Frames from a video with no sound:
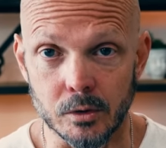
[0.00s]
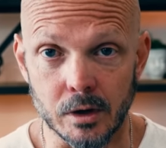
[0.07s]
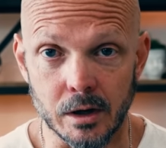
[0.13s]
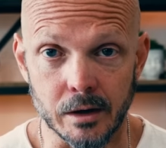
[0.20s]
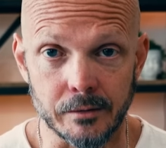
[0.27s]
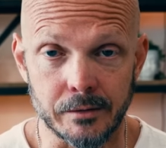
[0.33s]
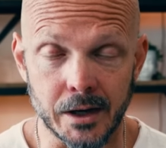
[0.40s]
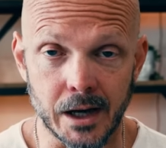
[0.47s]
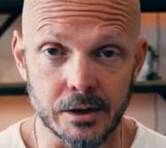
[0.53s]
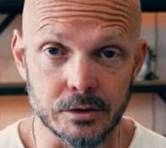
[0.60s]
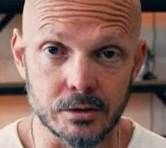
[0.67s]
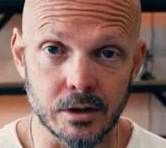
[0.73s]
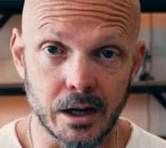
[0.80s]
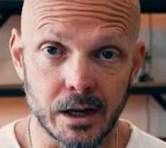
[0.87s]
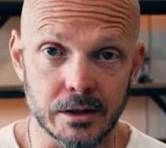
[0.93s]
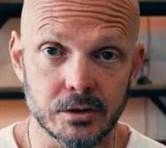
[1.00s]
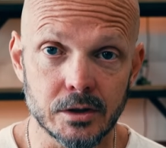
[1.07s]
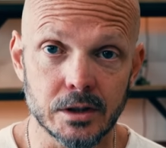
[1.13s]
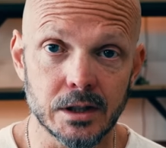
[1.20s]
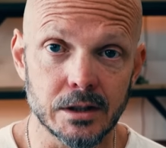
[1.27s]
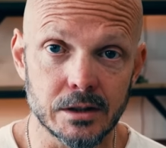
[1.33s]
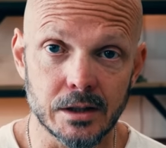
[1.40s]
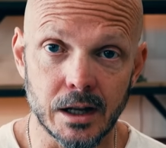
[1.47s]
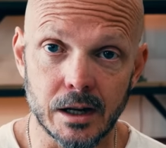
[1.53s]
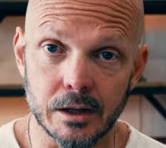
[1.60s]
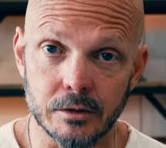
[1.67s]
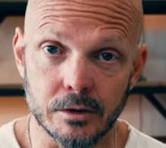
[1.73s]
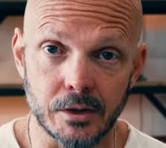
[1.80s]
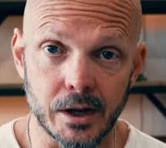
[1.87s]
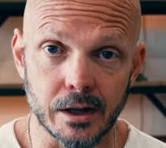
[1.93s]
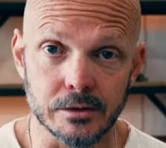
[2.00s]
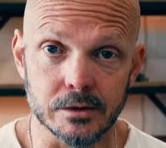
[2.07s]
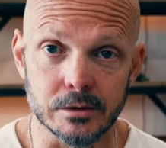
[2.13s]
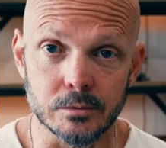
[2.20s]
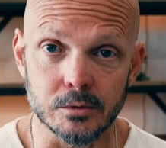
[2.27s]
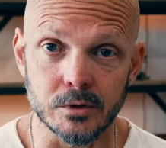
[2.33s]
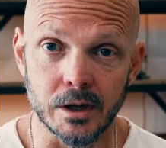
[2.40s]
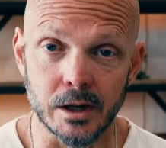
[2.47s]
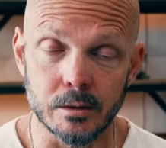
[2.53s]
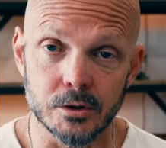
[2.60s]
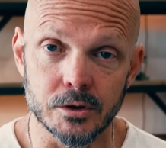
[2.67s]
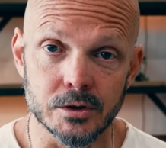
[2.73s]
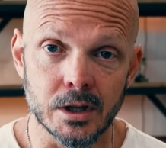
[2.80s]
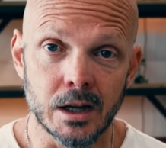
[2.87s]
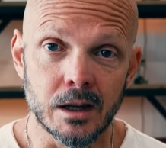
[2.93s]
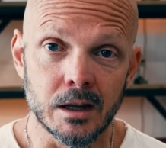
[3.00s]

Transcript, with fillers: We're on a fast track to get to that one hundred thousand subscribers,